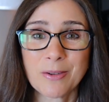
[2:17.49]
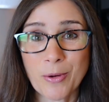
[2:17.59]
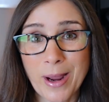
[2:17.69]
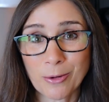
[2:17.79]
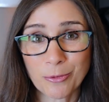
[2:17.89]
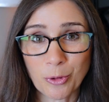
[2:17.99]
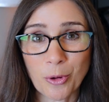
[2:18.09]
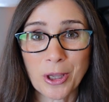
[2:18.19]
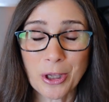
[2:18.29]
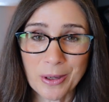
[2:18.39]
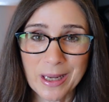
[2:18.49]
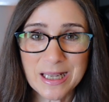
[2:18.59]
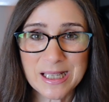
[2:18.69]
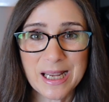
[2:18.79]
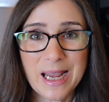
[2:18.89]
ground floor
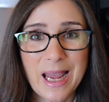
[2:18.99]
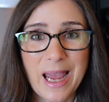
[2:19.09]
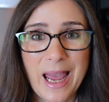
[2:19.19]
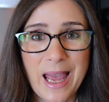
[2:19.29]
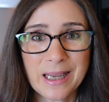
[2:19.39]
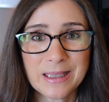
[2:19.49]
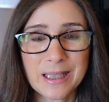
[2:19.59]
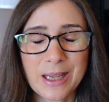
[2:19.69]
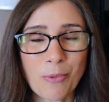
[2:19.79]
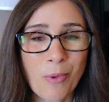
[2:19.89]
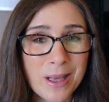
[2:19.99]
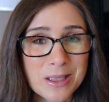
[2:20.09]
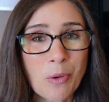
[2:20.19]
unit, and it was